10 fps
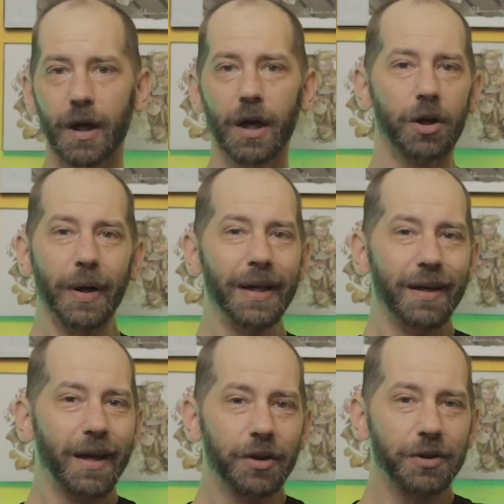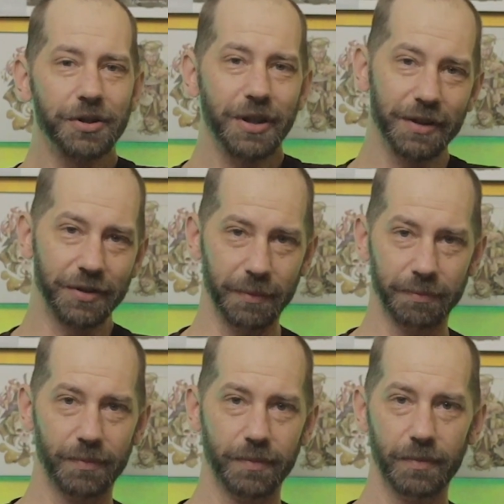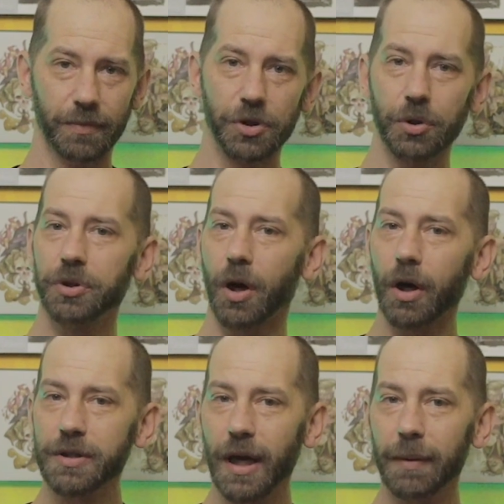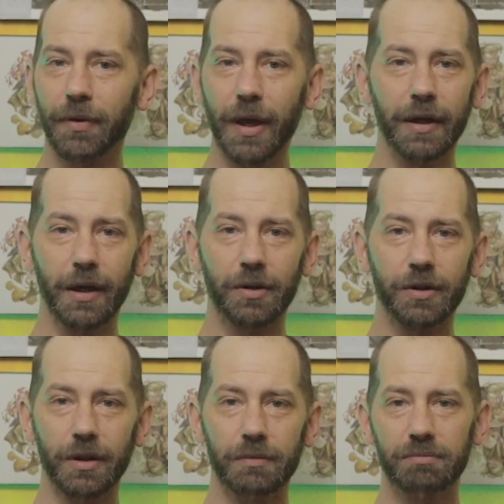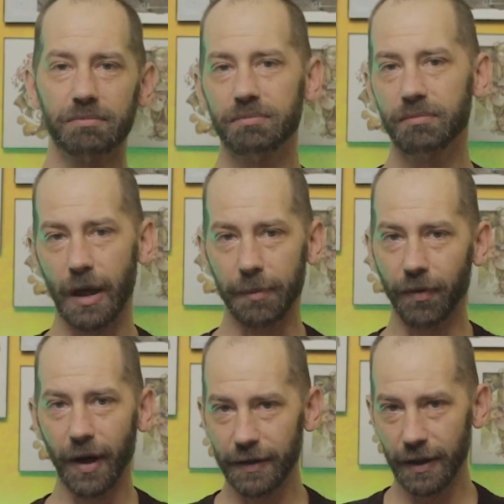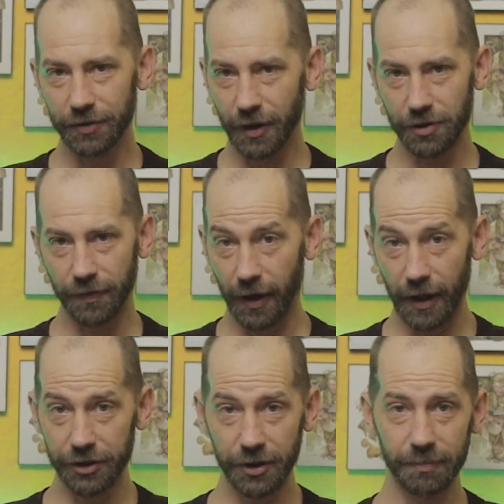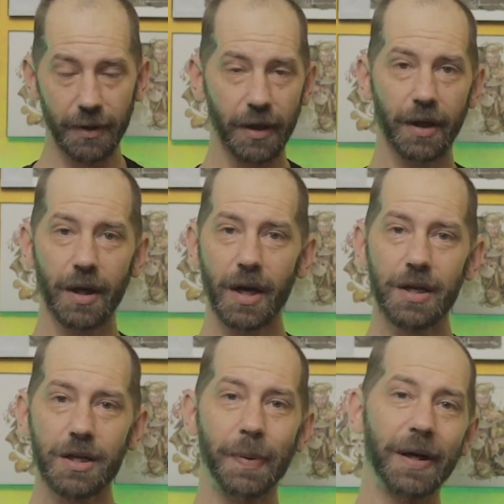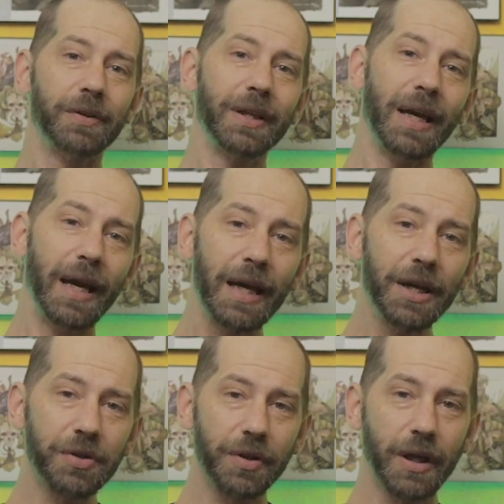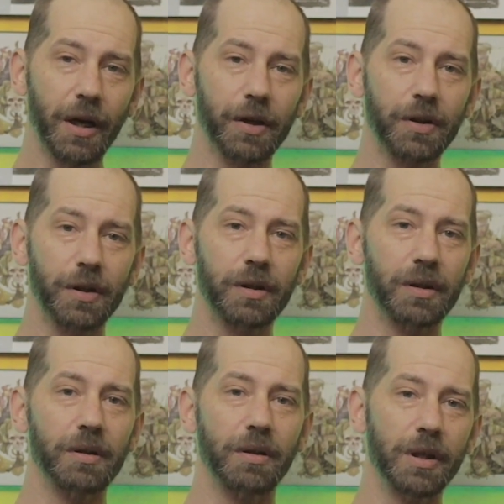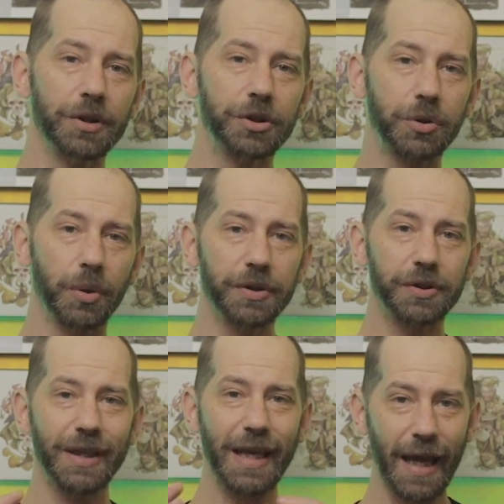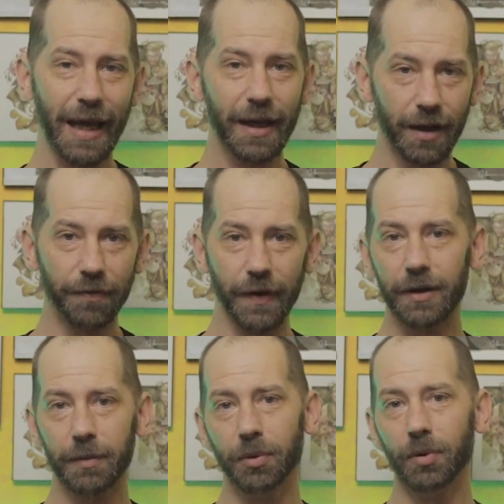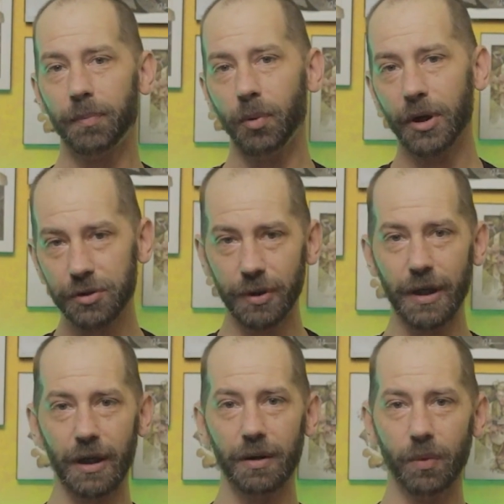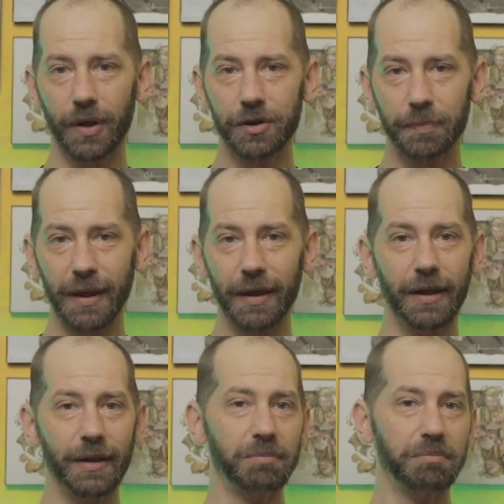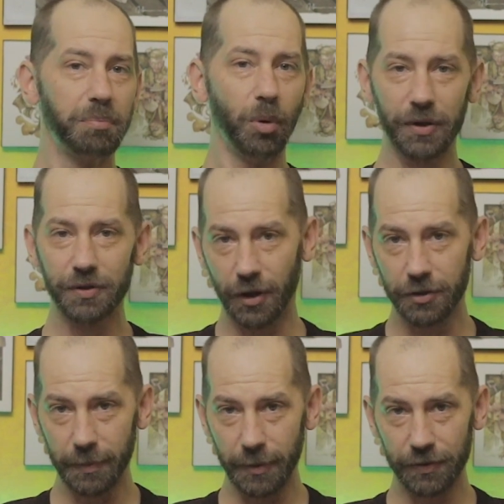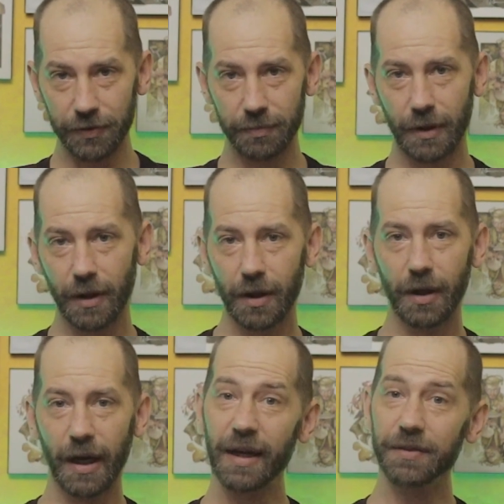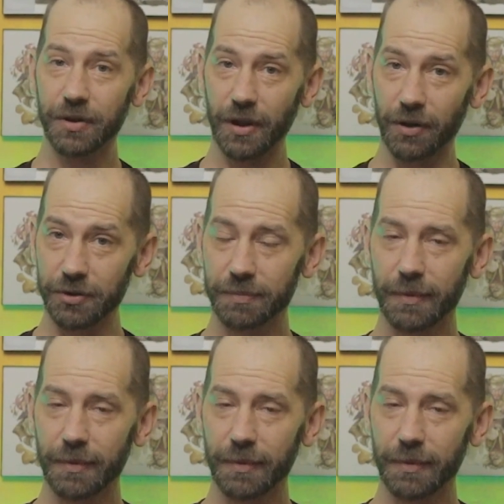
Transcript: Creating a character is easy. Choose an archetype for that character. They provide these in each variation. Depending on the age of the character, this choice can affect the pool of points you get when spending points on attributes and skills.